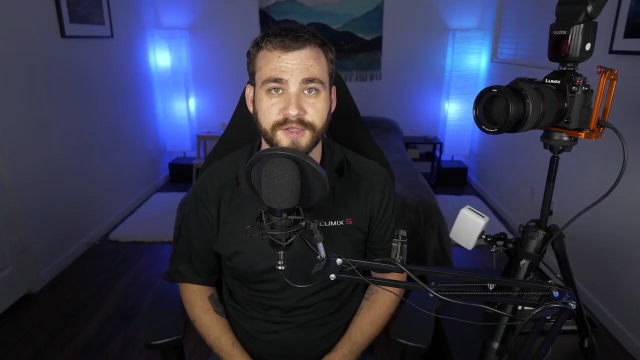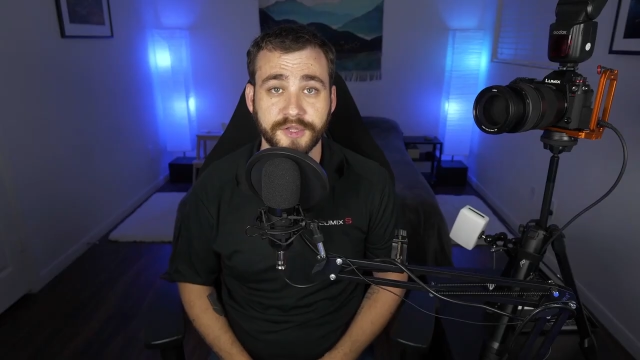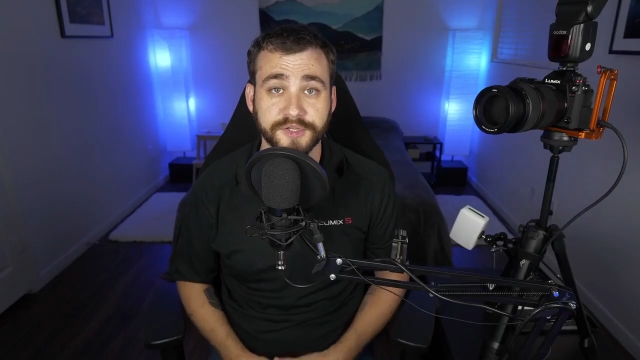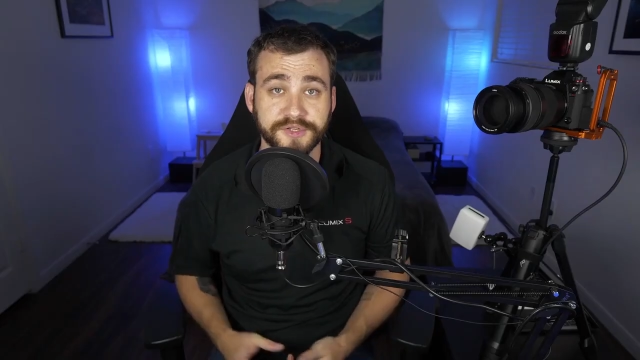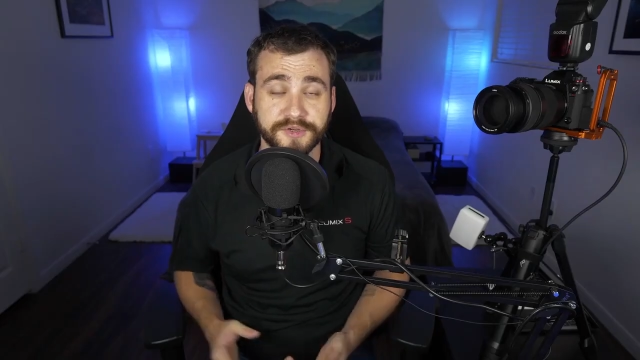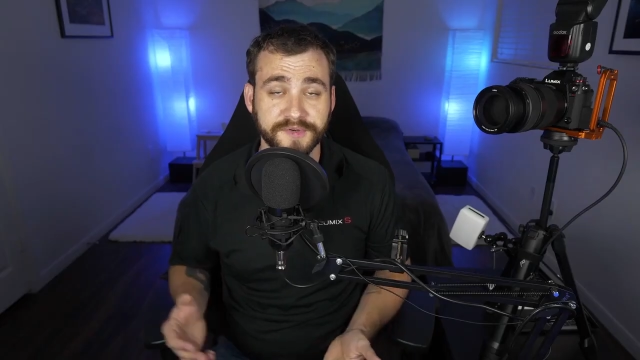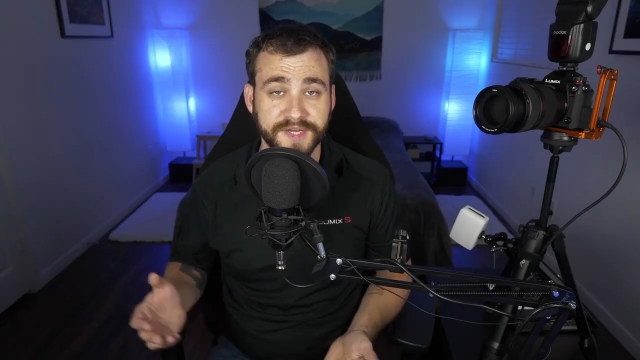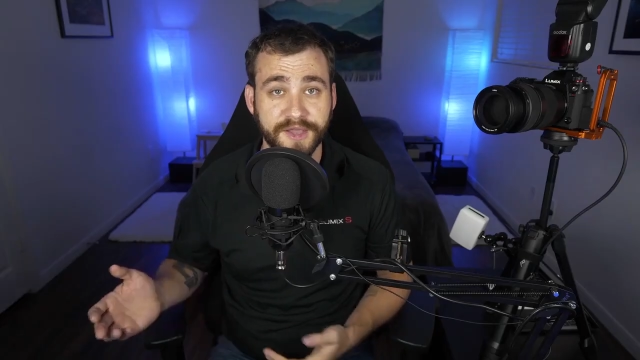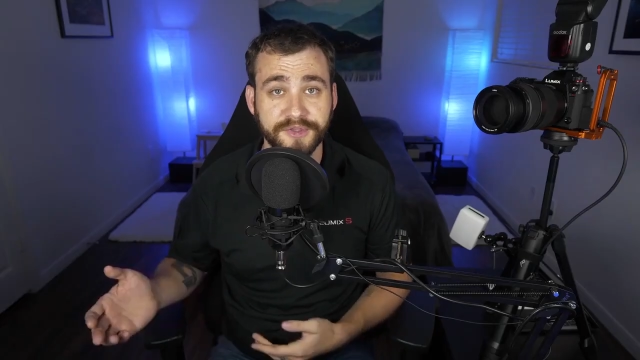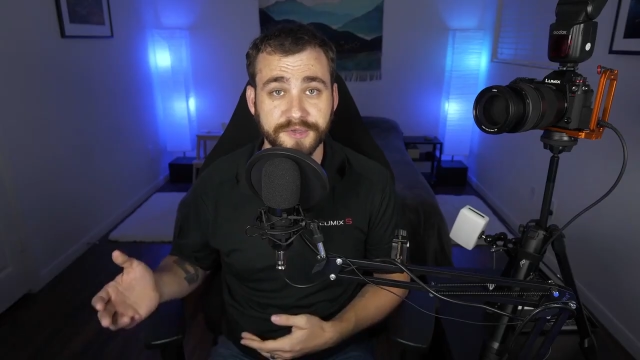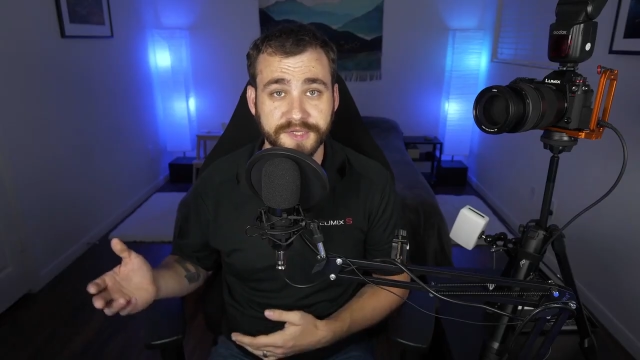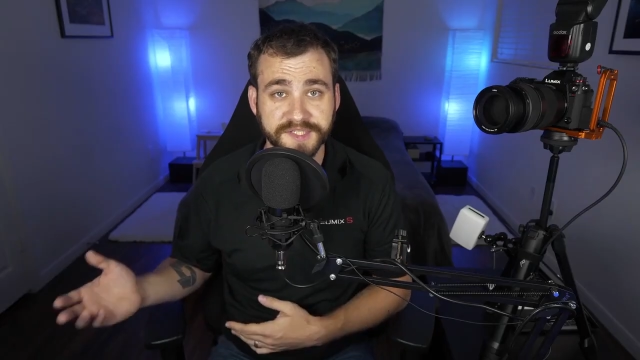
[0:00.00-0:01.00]
So now
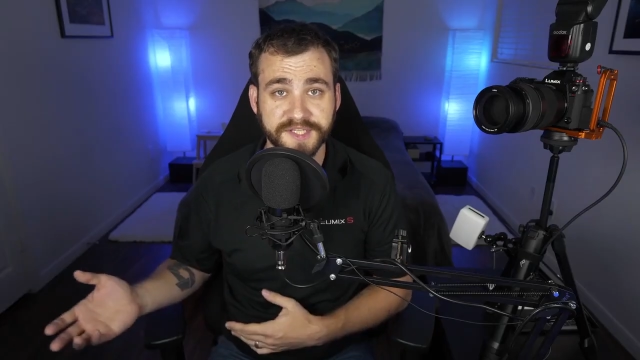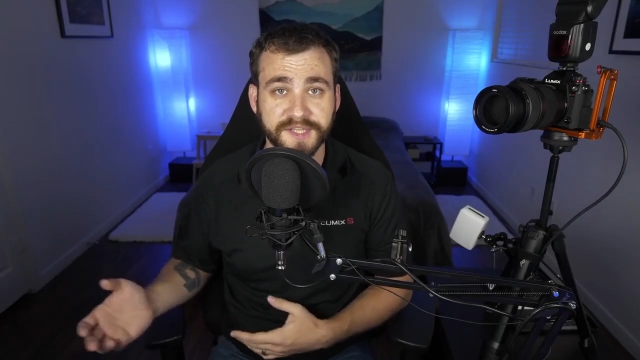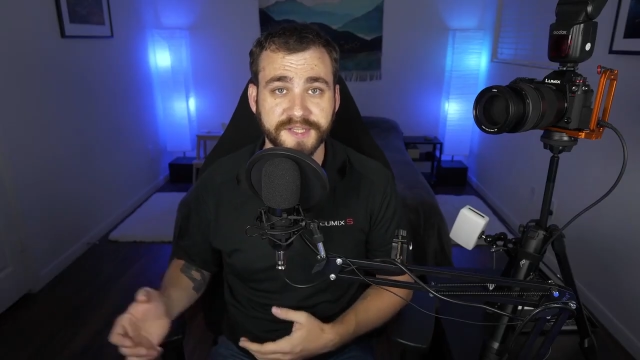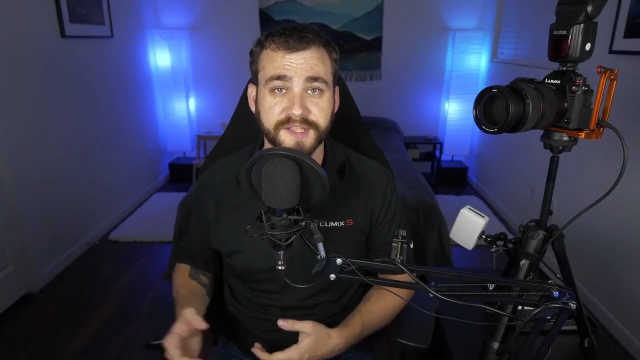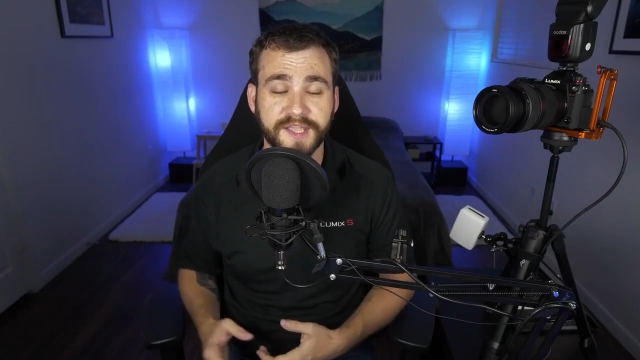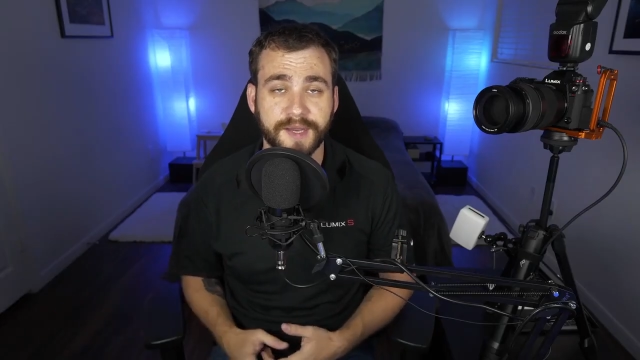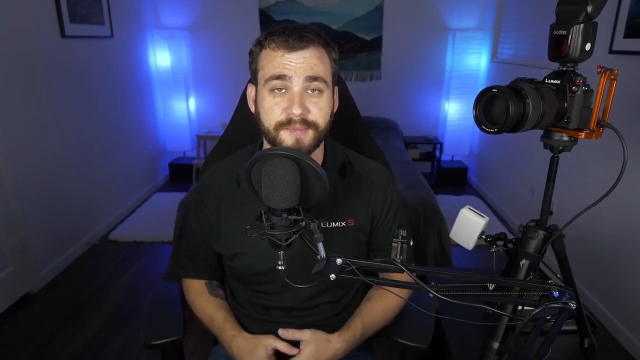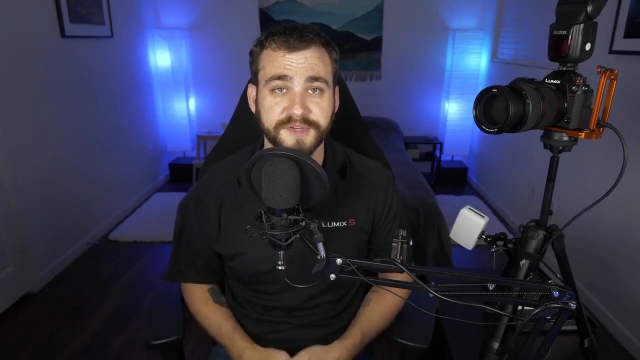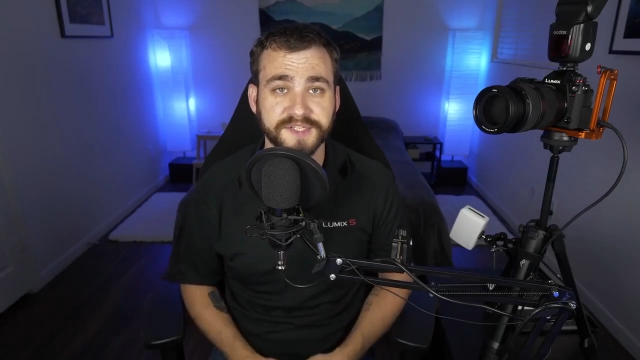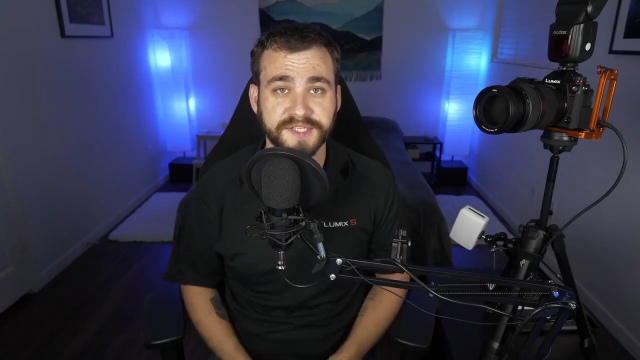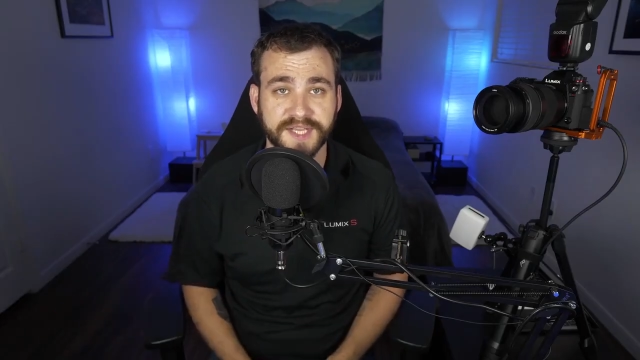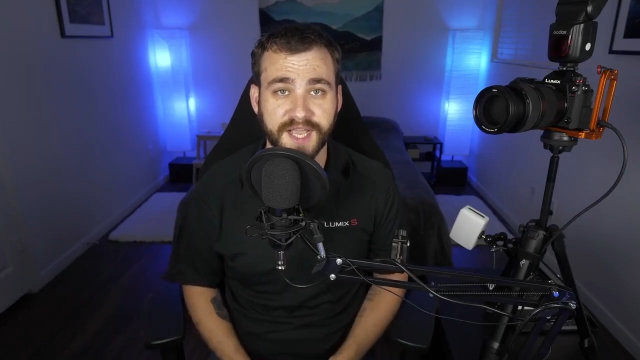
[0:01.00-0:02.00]
you can see that the camera
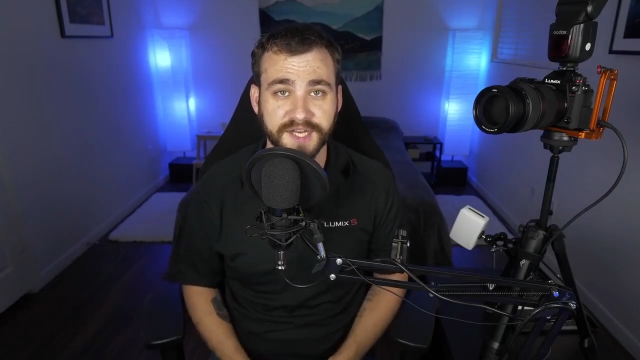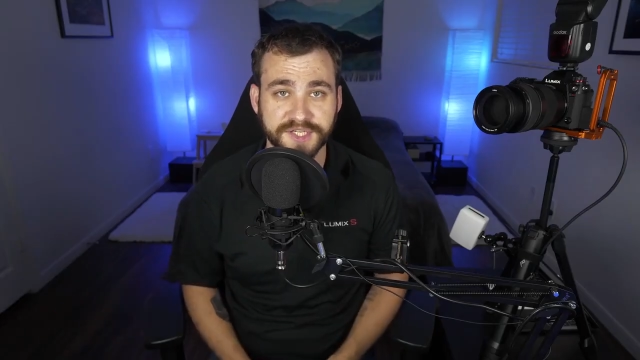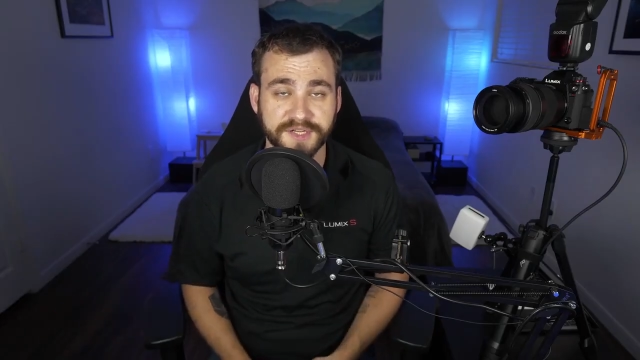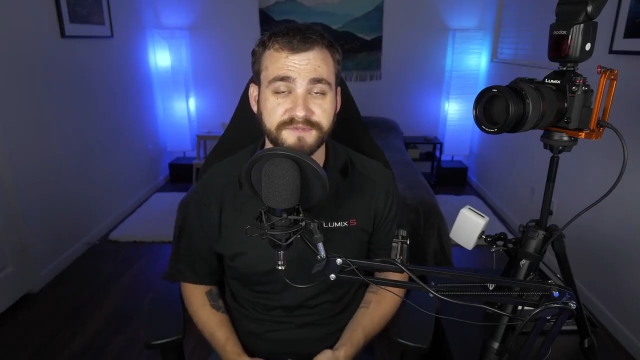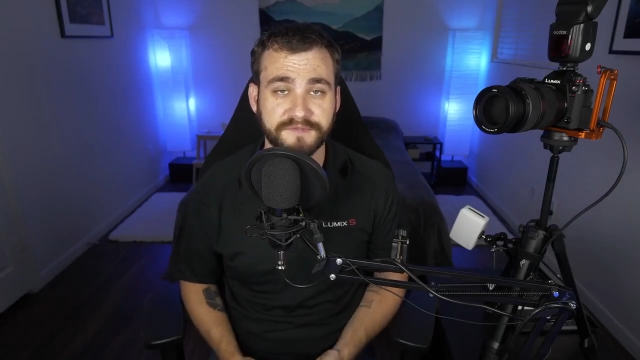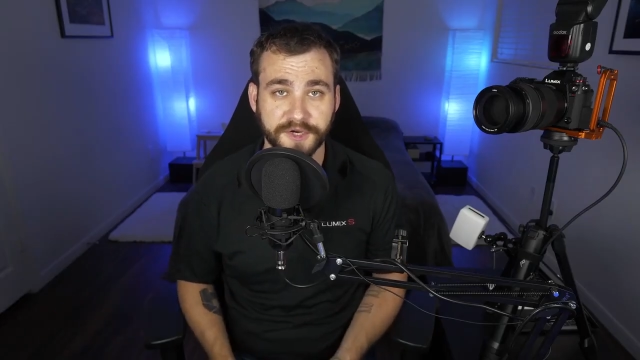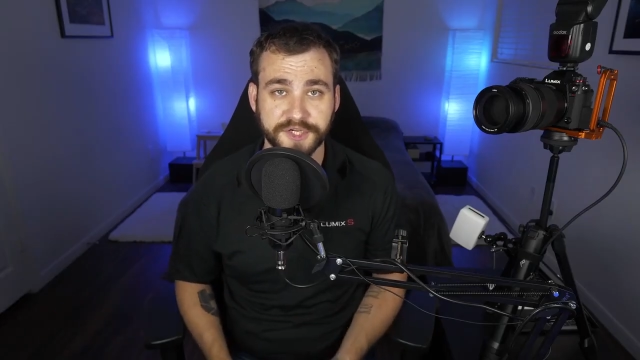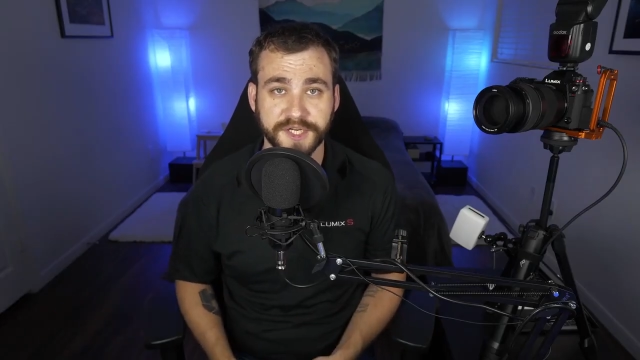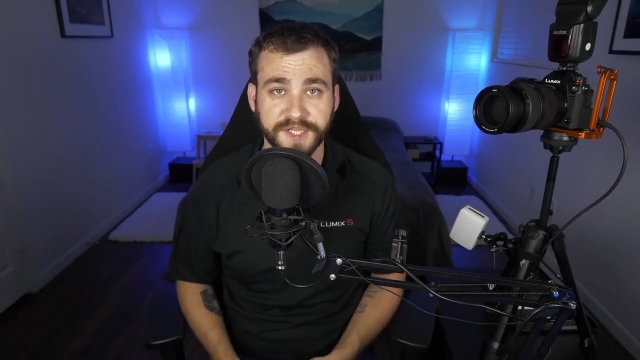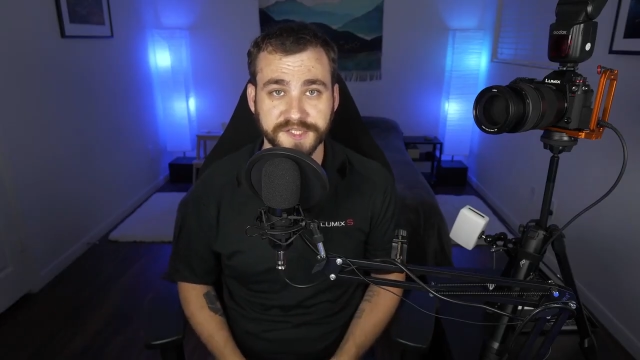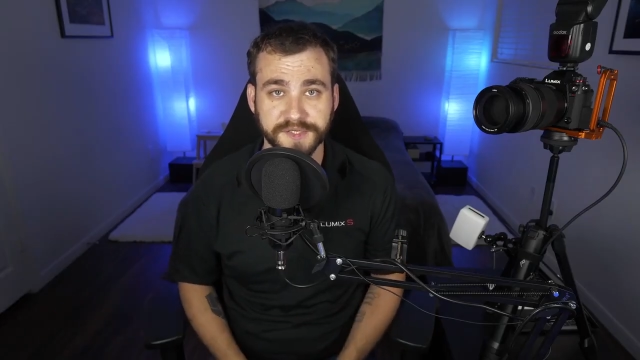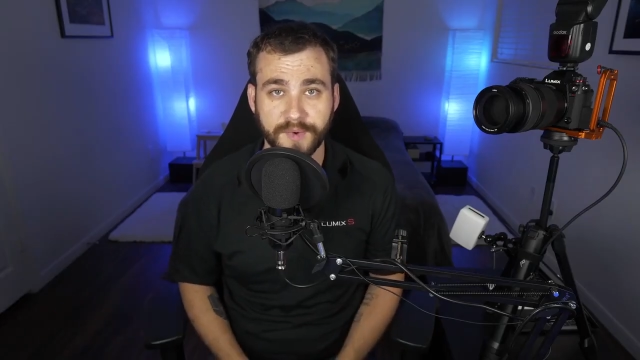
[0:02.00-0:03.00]
is attached and
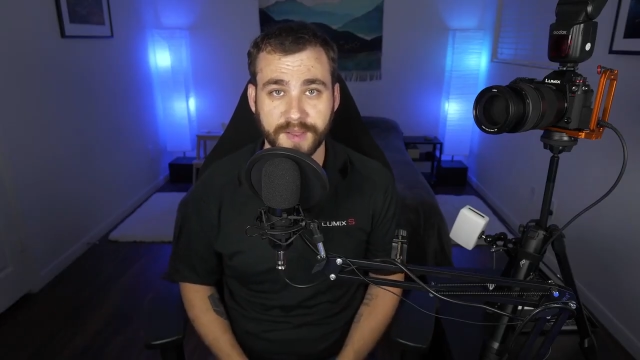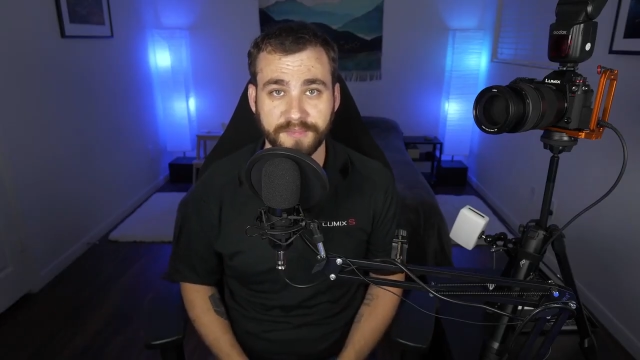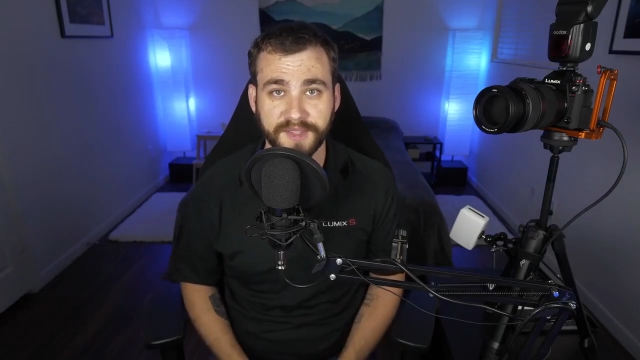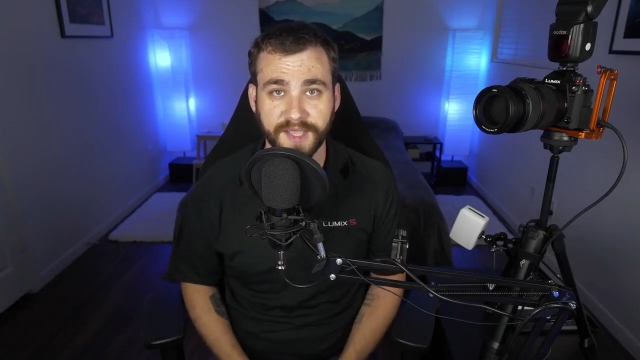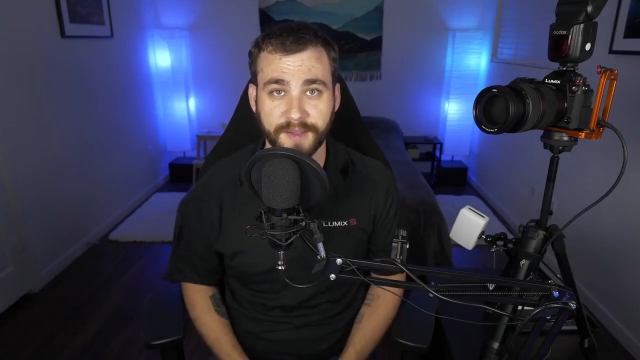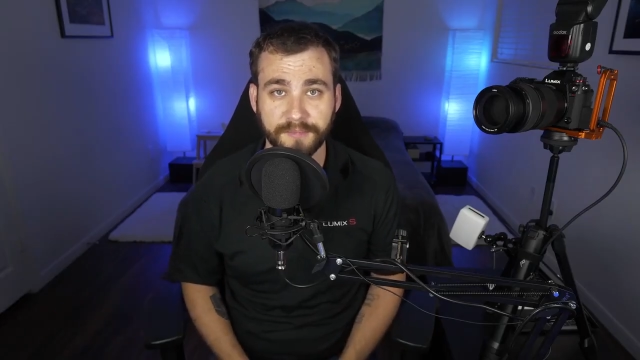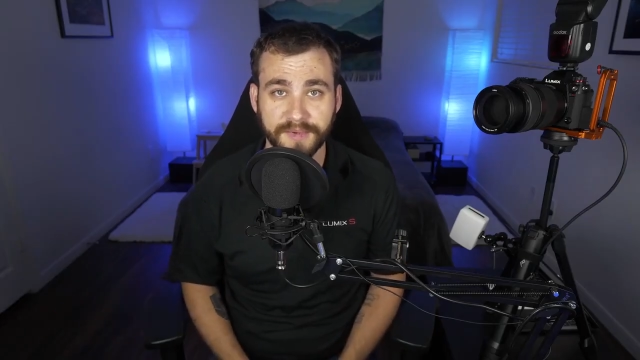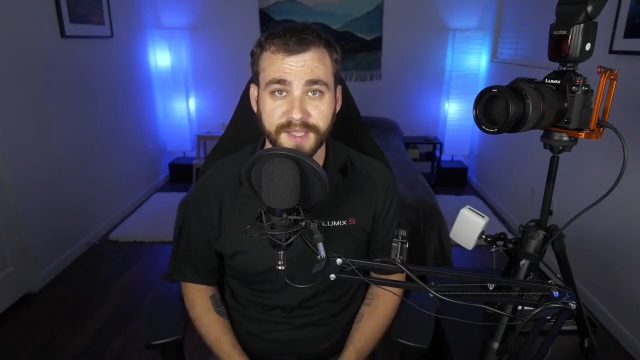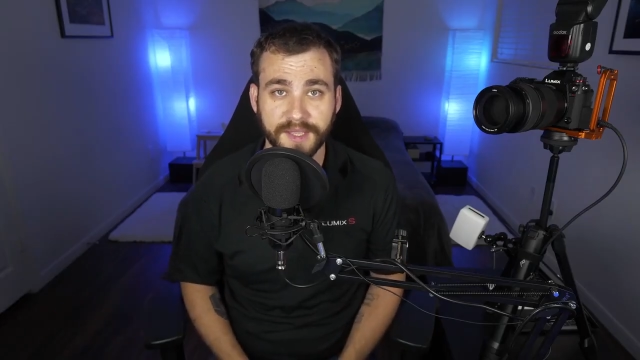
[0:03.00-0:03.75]
functioning as a webcam.